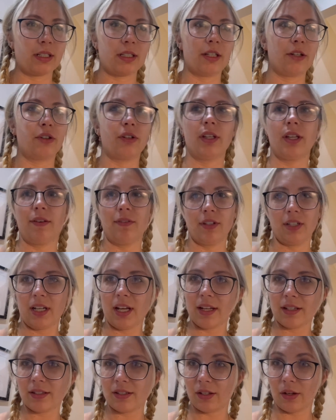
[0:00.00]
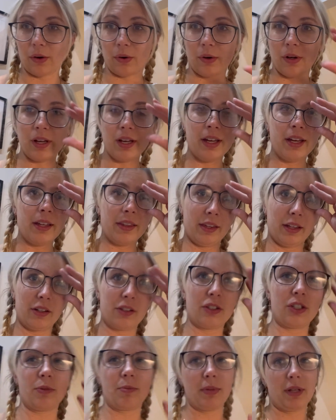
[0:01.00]
literally every day so that'll
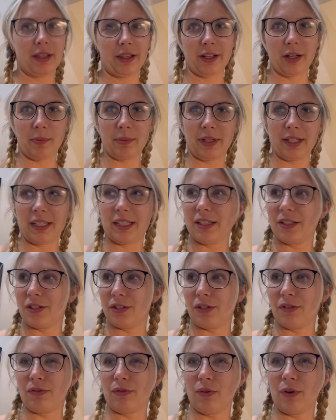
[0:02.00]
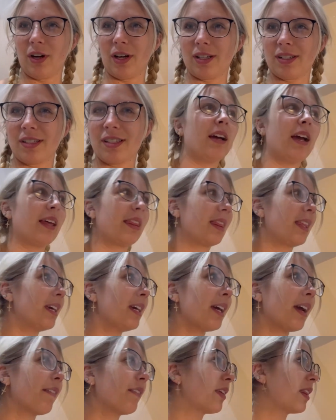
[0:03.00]
just be a little bit easier for us. I
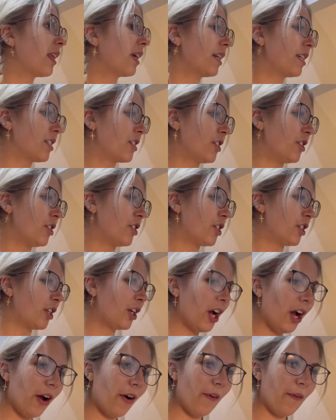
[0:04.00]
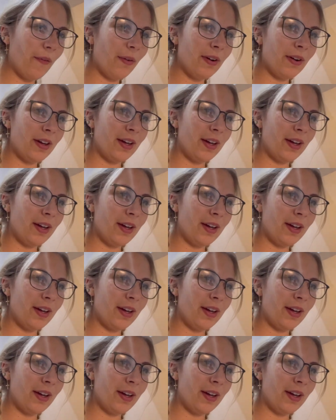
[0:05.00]
think everything is good to go.